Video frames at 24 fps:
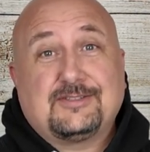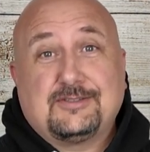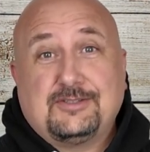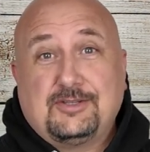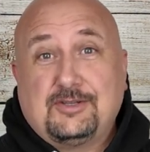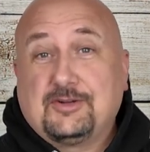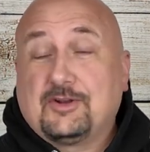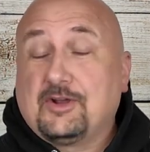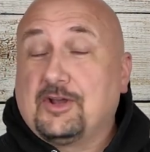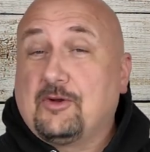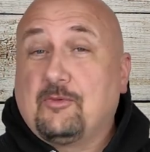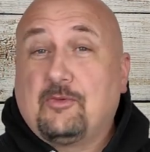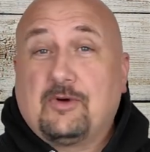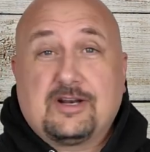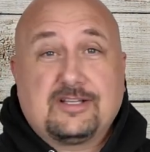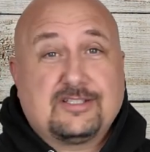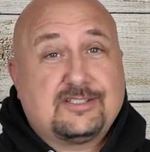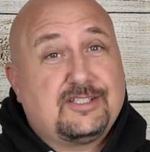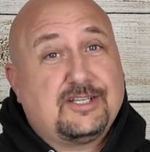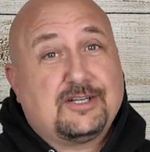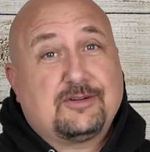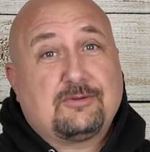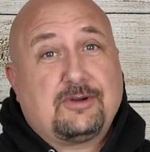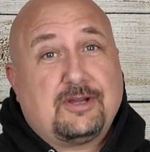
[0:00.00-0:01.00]
you're going to want to
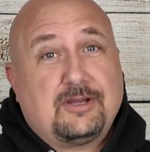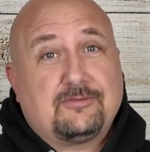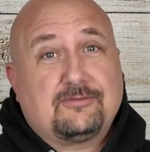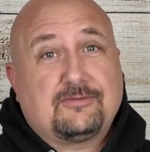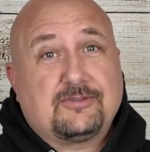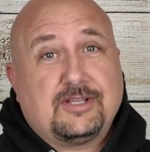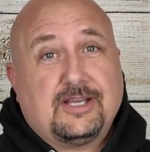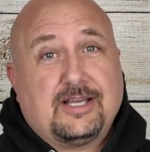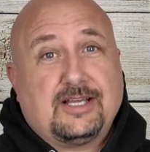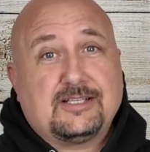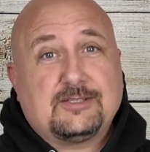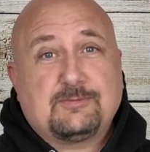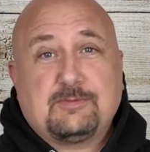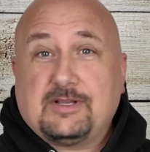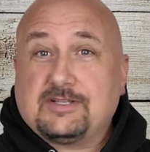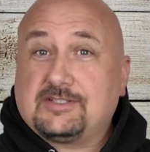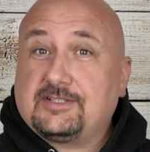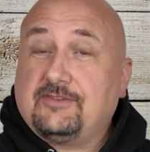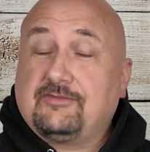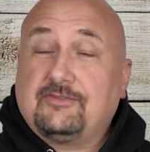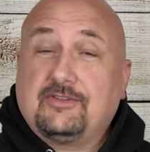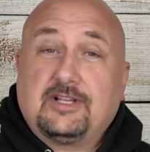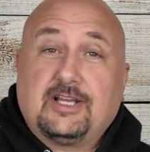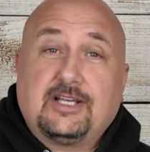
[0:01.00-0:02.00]
stick around for that,
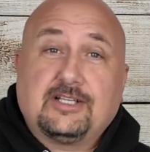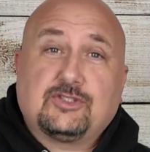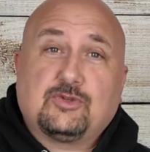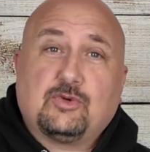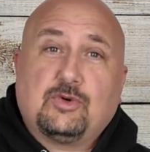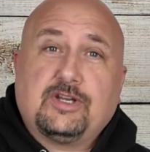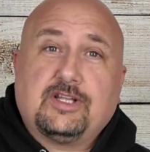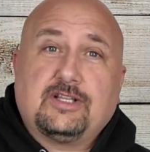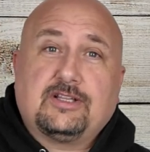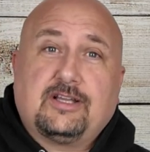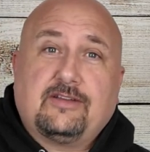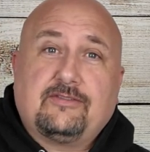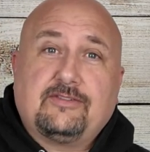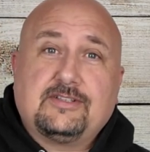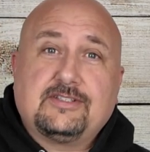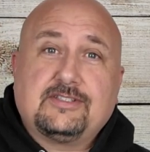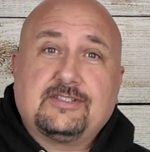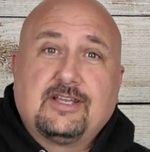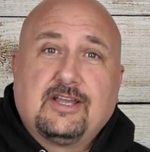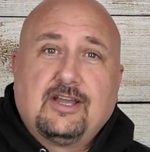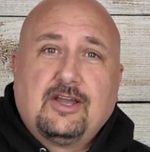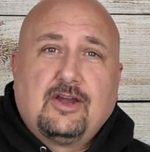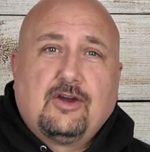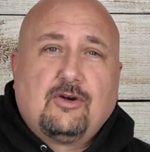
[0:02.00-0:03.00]
especially if you like 2011s